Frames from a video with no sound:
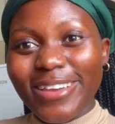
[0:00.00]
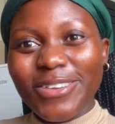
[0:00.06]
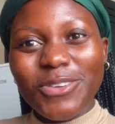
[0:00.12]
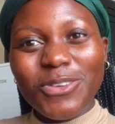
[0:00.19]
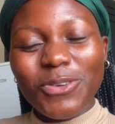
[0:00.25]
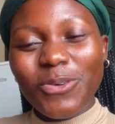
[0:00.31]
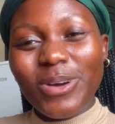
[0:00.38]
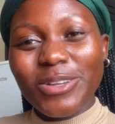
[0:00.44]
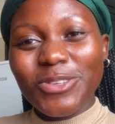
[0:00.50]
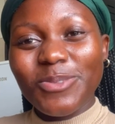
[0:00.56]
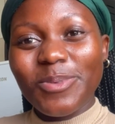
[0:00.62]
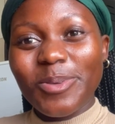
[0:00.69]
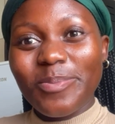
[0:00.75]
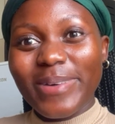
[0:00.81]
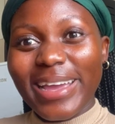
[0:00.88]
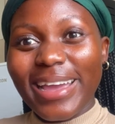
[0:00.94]
You don't want to
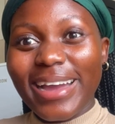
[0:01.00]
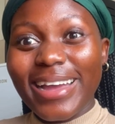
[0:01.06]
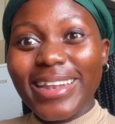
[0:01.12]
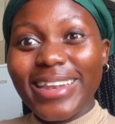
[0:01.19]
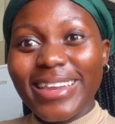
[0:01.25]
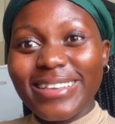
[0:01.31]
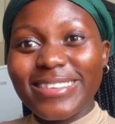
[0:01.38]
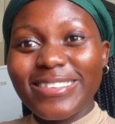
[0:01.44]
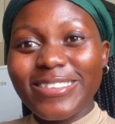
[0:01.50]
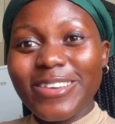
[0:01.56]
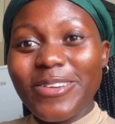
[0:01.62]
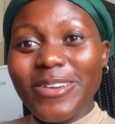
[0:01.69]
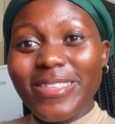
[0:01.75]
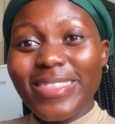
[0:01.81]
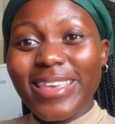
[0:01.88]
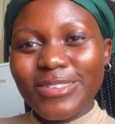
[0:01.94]
be buying
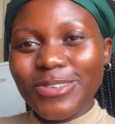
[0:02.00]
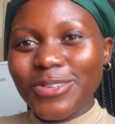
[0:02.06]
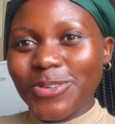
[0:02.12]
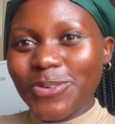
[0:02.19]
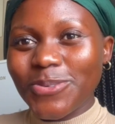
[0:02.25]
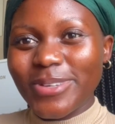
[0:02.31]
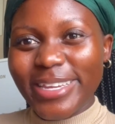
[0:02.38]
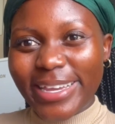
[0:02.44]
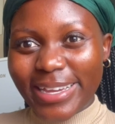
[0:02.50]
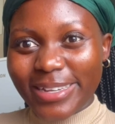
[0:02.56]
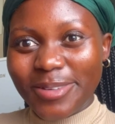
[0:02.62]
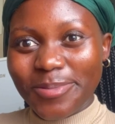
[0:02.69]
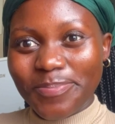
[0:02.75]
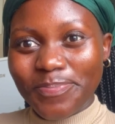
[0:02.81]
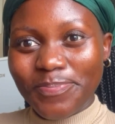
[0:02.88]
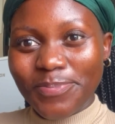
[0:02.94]
unnecessary things you don't
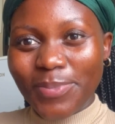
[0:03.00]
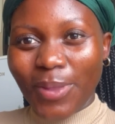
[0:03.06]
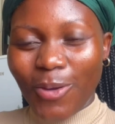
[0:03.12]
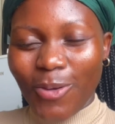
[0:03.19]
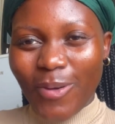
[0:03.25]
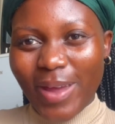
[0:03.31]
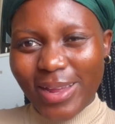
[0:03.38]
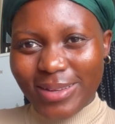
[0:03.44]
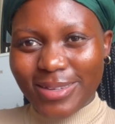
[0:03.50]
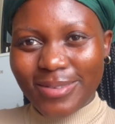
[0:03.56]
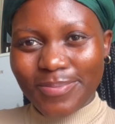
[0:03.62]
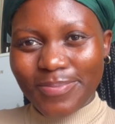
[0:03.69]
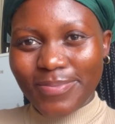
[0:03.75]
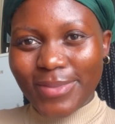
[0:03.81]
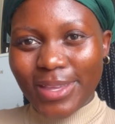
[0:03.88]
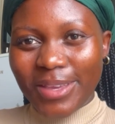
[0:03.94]
need, all right?
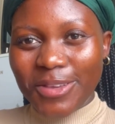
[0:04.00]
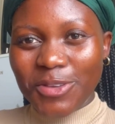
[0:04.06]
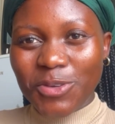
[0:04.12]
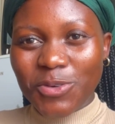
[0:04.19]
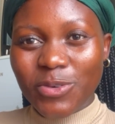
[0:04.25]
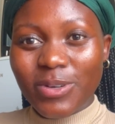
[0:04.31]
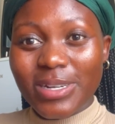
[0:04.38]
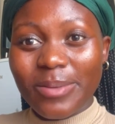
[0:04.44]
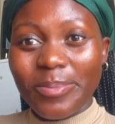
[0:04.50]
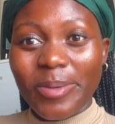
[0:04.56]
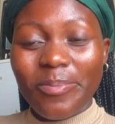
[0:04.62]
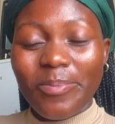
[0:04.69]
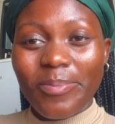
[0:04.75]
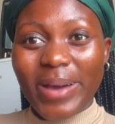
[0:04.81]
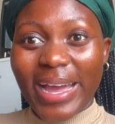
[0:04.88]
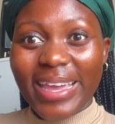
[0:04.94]
You don't want to be
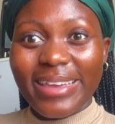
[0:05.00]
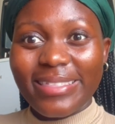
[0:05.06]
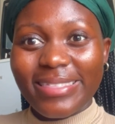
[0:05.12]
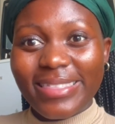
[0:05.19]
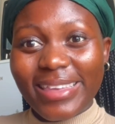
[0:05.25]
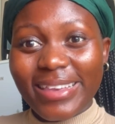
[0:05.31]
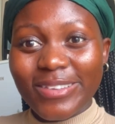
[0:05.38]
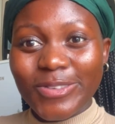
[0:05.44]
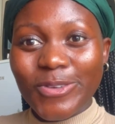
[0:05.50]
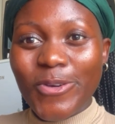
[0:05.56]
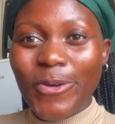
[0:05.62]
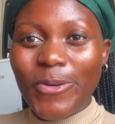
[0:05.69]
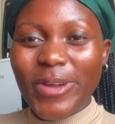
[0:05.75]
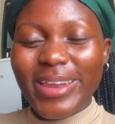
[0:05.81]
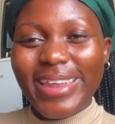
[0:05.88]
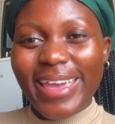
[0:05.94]
buying things you
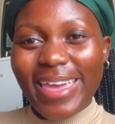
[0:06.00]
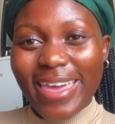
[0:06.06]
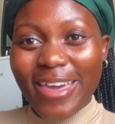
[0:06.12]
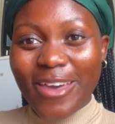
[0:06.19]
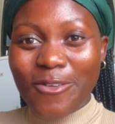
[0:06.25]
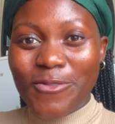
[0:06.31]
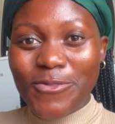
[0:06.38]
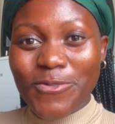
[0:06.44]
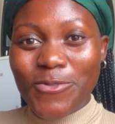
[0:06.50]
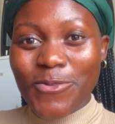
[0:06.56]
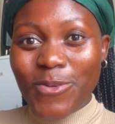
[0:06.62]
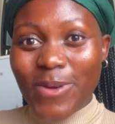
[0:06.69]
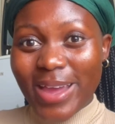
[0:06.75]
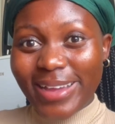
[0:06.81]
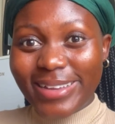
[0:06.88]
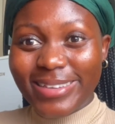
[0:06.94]
already have,
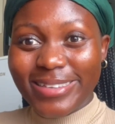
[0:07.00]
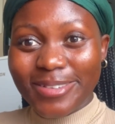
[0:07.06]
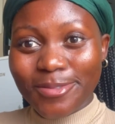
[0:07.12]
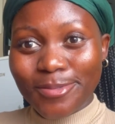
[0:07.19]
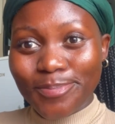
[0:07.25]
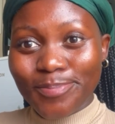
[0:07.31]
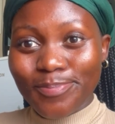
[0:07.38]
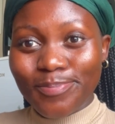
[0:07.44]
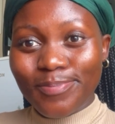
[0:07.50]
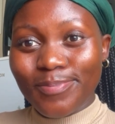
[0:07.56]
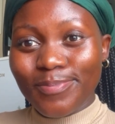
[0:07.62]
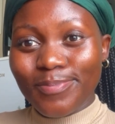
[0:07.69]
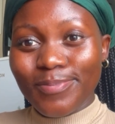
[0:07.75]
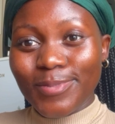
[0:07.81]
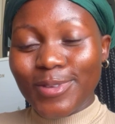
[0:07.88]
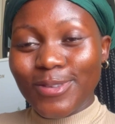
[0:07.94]
right?
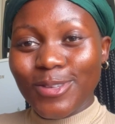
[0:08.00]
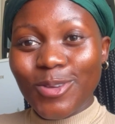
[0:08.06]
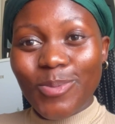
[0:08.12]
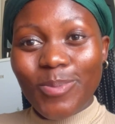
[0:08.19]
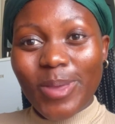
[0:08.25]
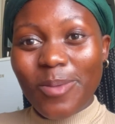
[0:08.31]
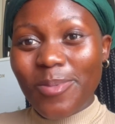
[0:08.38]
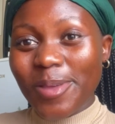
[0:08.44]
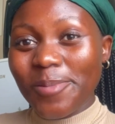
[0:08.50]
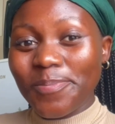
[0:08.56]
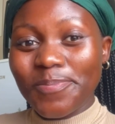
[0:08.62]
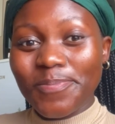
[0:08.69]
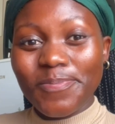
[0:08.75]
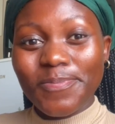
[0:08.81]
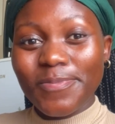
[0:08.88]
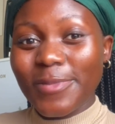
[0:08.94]
So
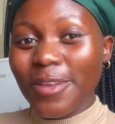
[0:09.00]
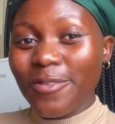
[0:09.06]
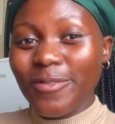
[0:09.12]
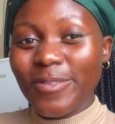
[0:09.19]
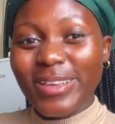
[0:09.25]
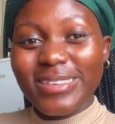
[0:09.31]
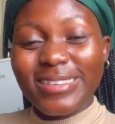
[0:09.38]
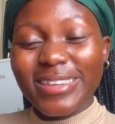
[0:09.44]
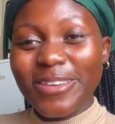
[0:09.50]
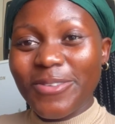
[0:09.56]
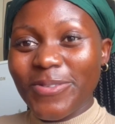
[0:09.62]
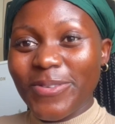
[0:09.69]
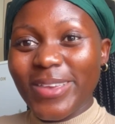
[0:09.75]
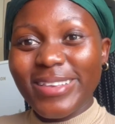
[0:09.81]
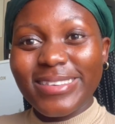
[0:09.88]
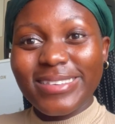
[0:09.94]
baby, first thing
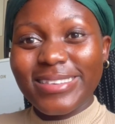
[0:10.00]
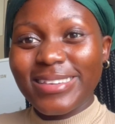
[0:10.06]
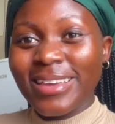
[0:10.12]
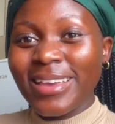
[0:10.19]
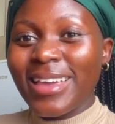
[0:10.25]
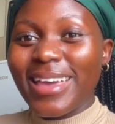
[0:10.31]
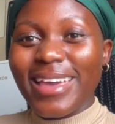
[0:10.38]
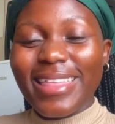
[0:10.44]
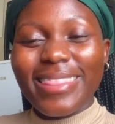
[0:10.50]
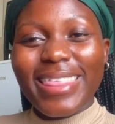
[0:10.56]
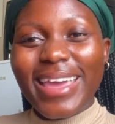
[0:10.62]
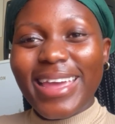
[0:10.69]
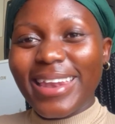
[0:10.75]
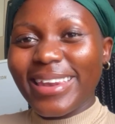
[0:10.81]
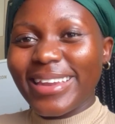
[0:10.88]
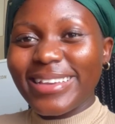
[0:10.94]
first,
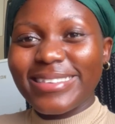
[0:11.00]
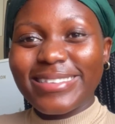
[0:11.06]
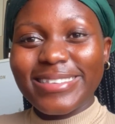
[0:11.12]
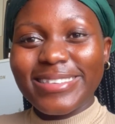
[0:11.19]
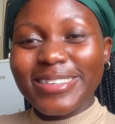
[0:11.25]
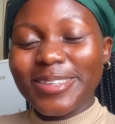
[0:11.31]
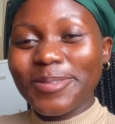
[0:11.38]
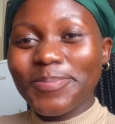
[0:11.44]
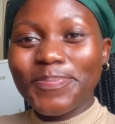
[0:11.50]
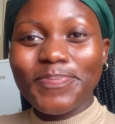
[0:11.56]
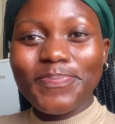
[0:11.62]
that list.